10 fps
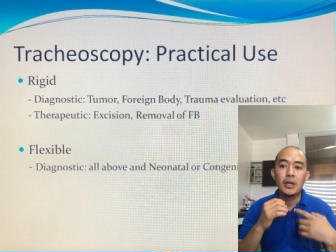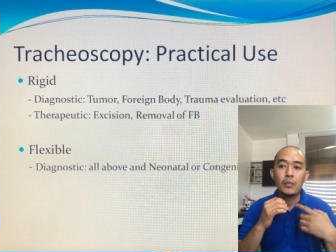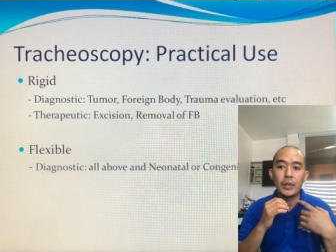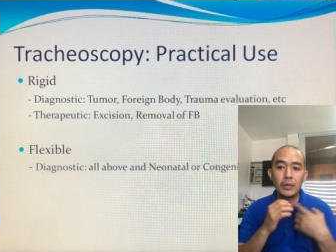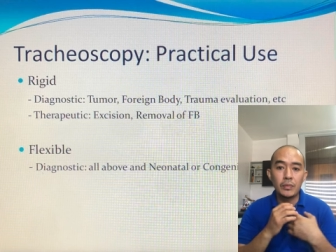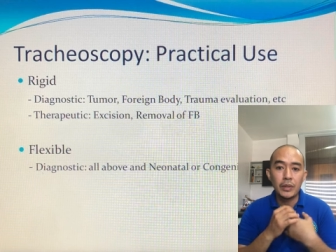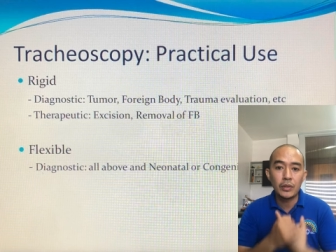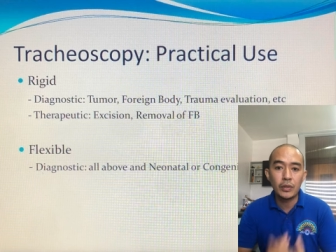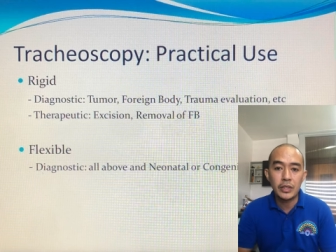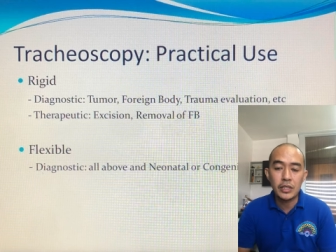we could
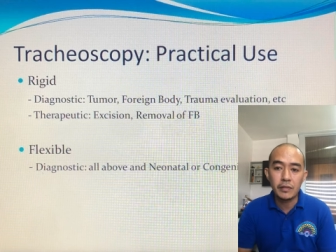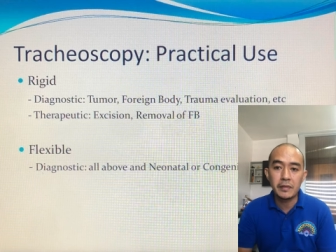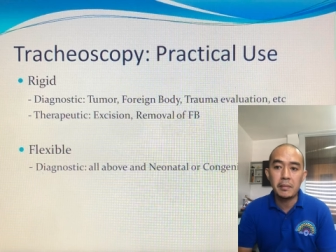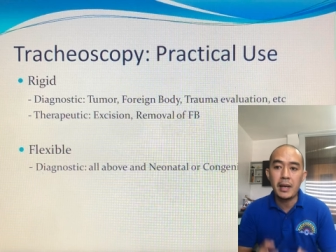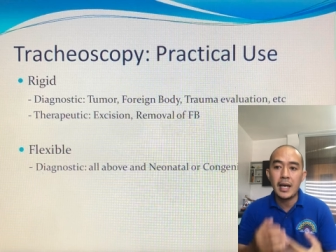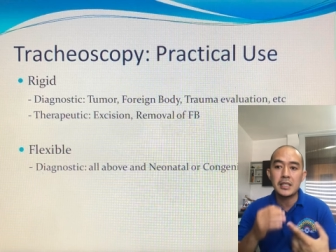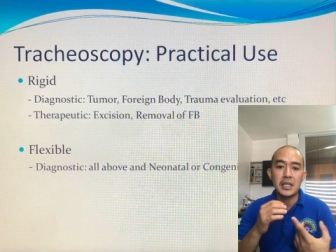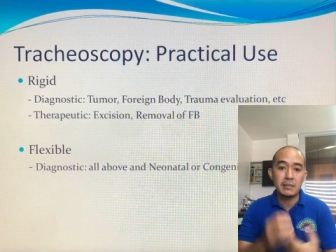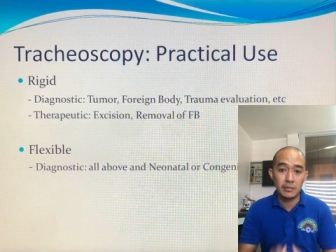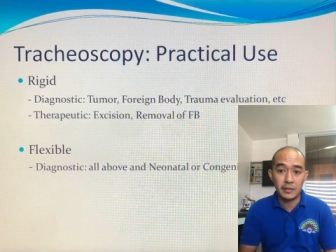do excision of the mass,
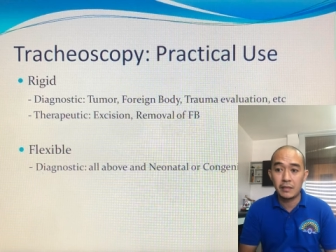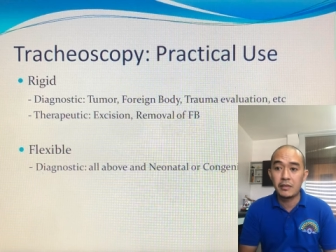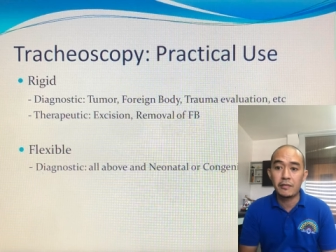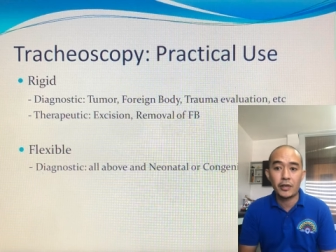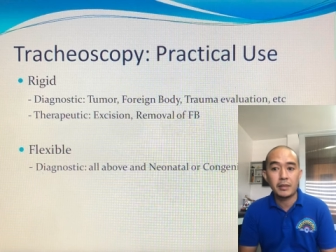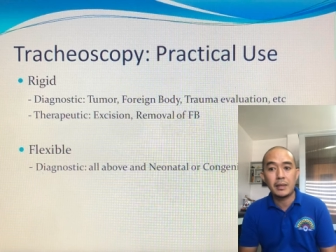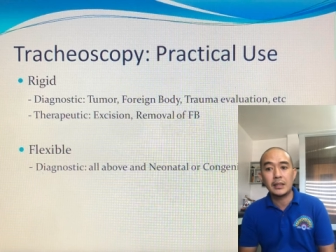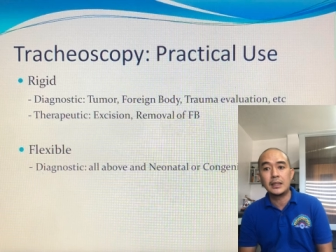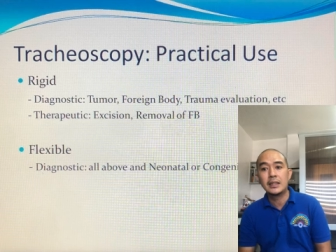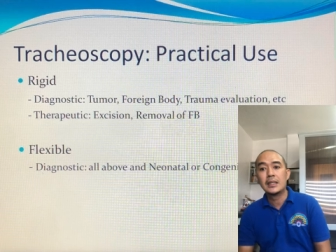removal of the foreign
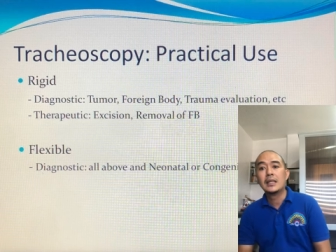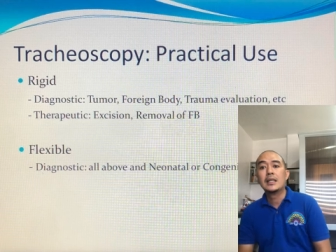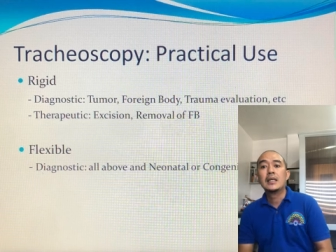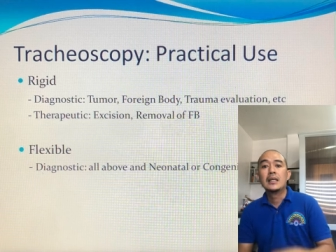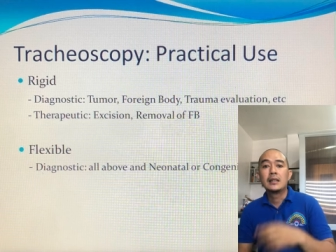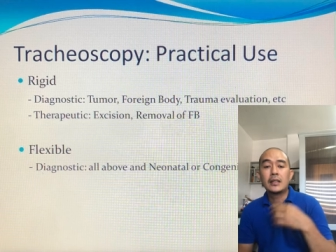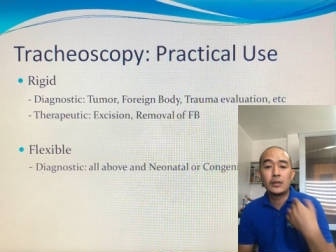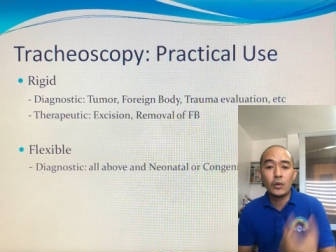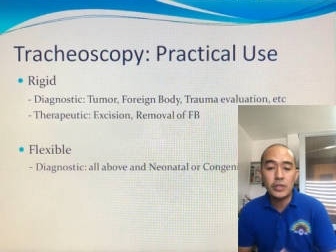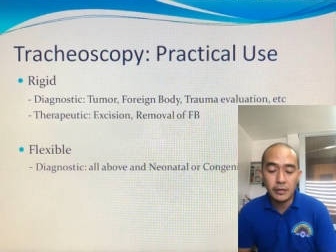body.
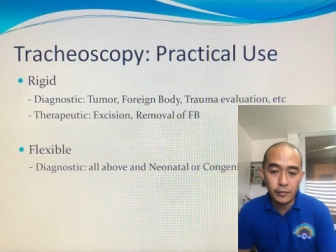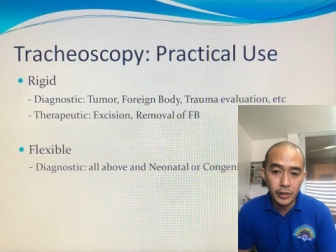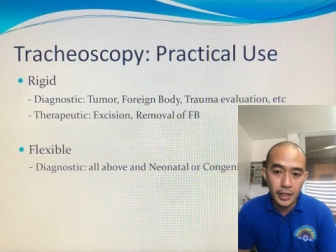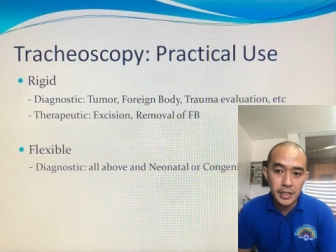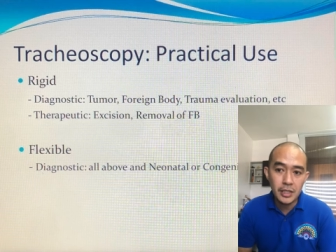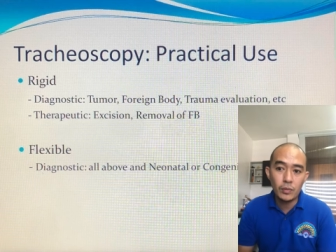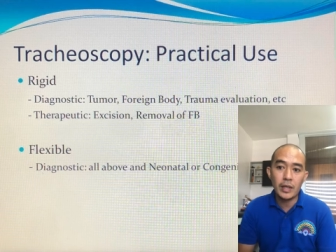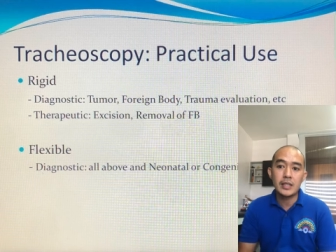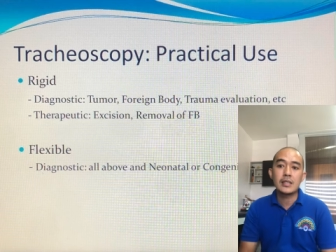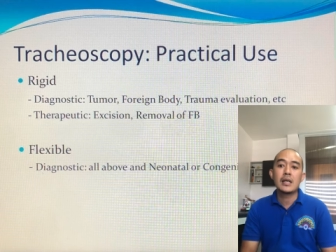Those are for the rigid
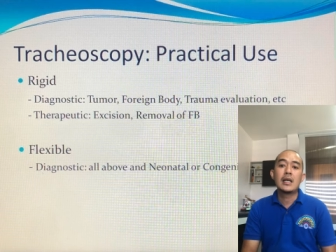ones.